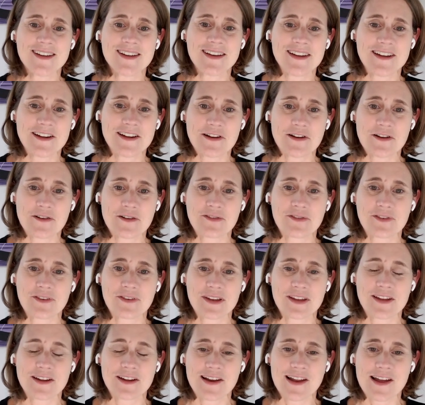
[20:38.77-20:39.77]
kind of
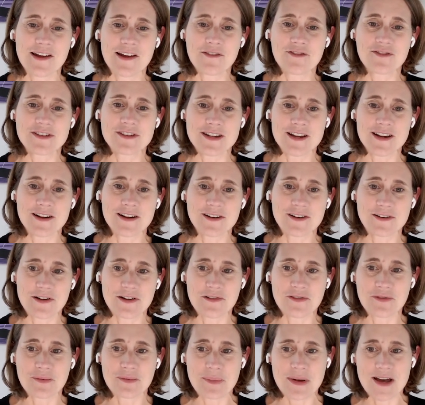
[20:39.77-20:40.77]
the life cycle
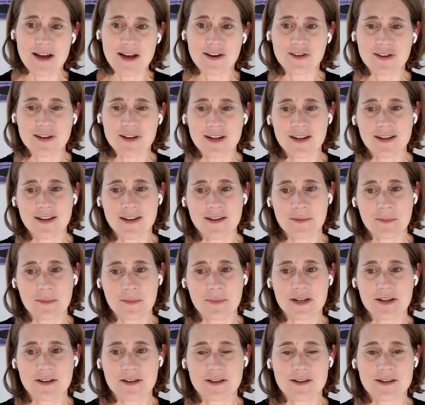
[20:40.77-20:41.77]
of a battery?
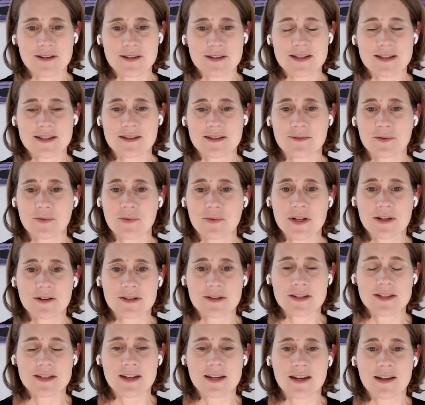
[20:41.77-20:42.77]
Because we
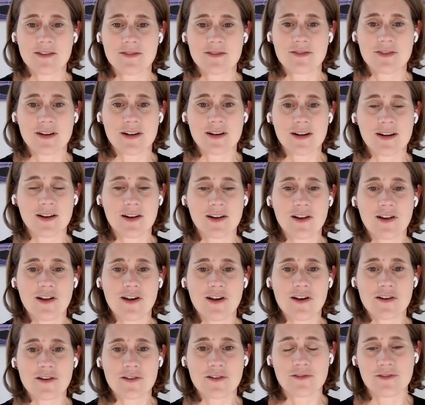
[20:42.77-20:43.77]
could save a
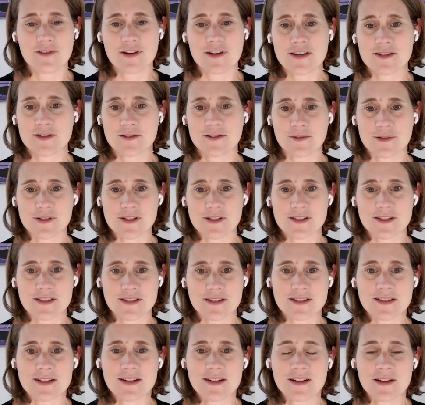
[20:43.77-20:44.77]
lot of
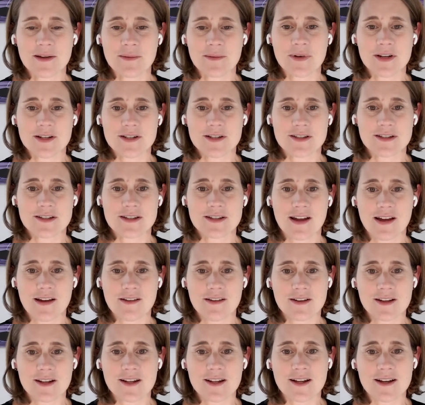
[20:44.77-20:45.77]
resources by just
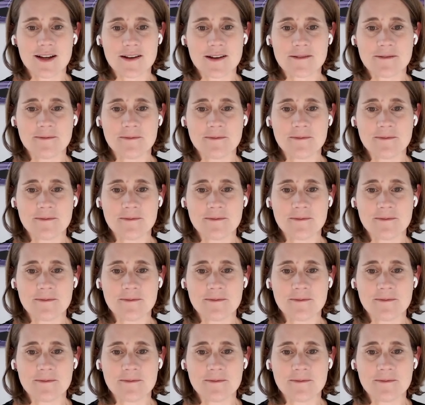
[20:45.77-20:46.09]
having that.